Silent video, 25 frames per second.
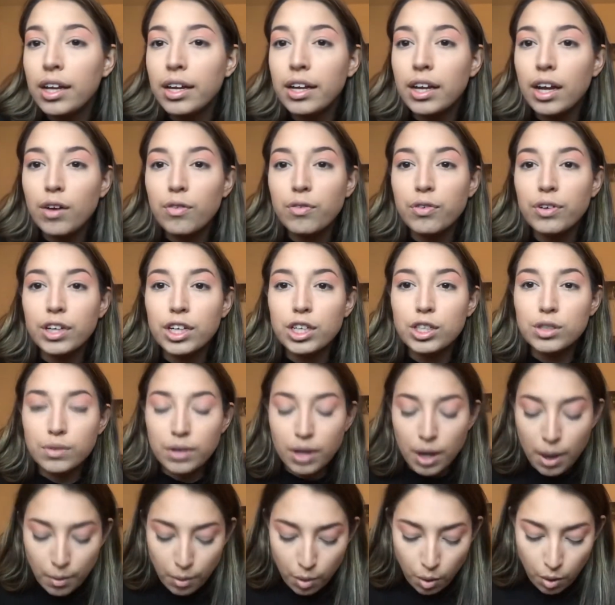Now for this one,
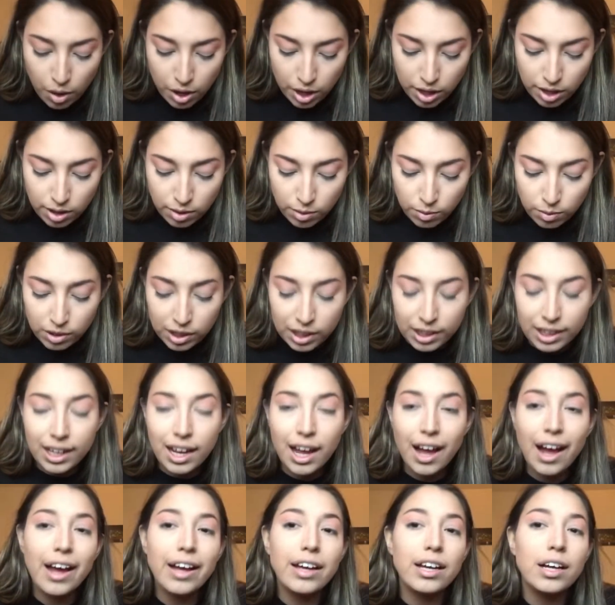I'm going really
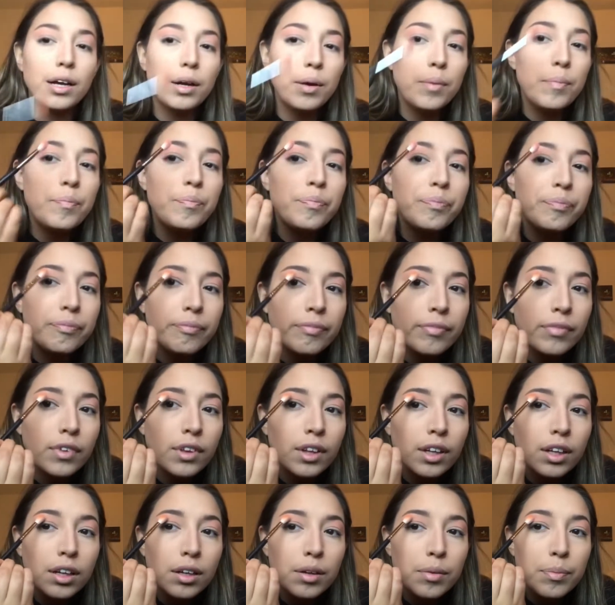high up
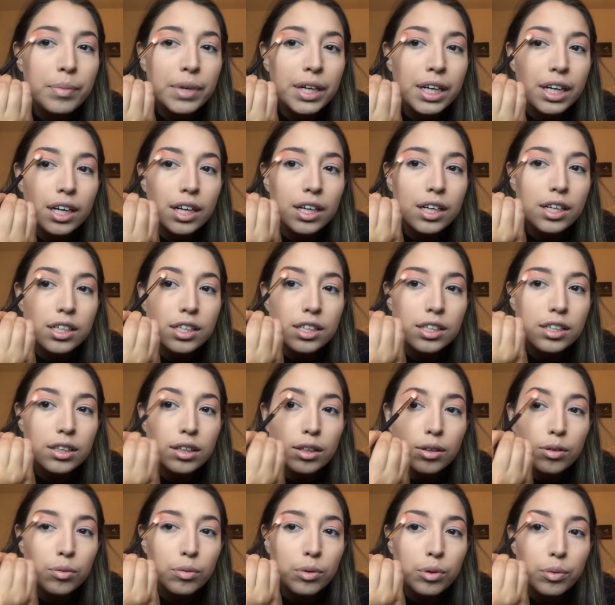because
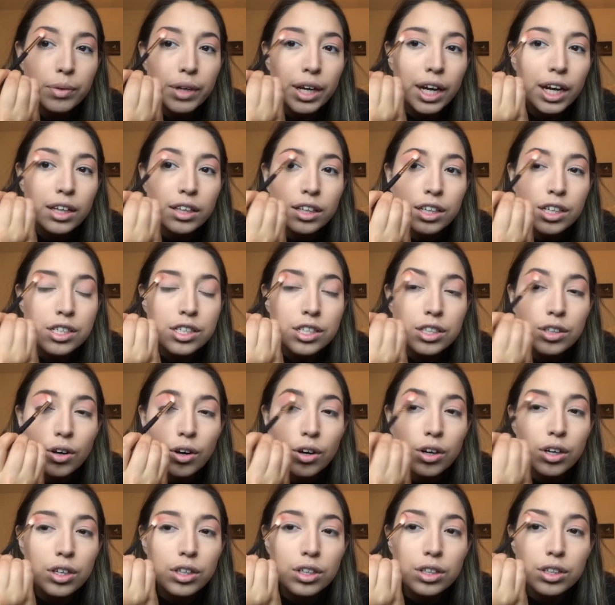when we add the
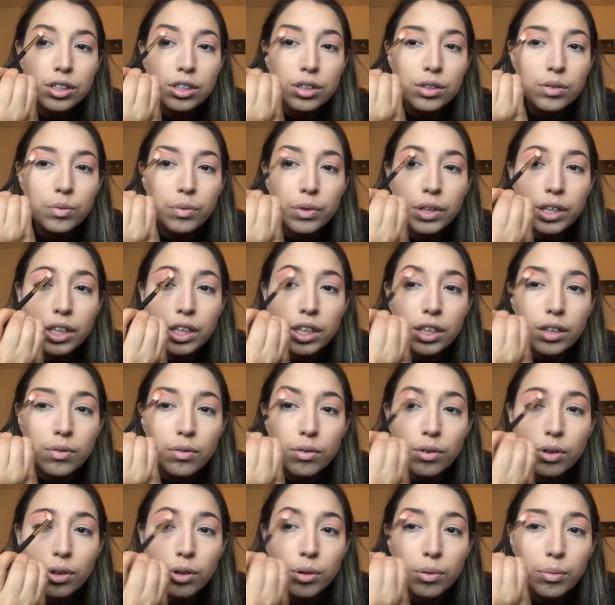stars, we need
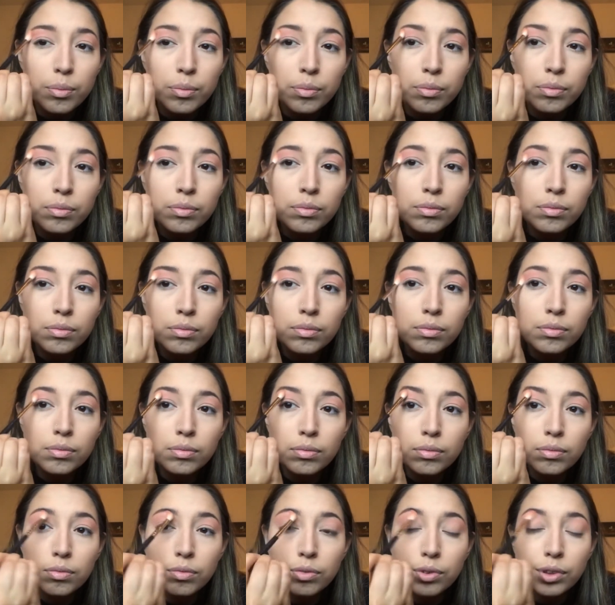room
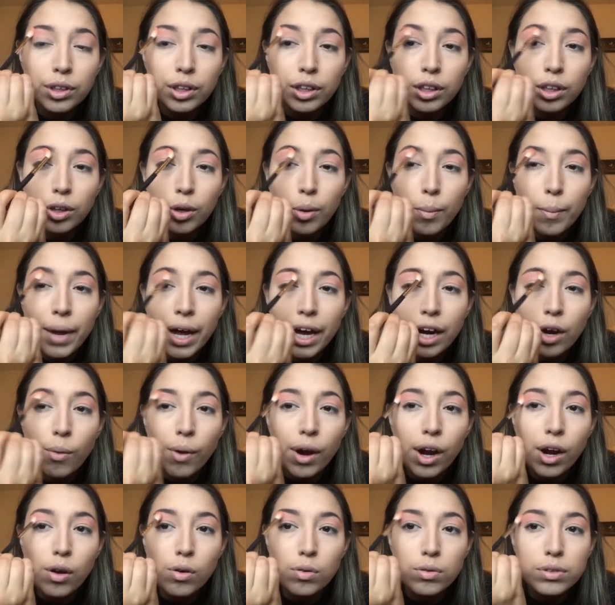for a little
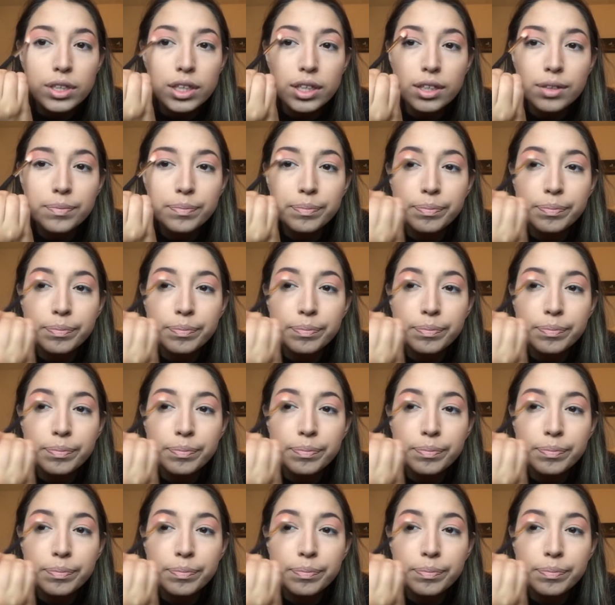background.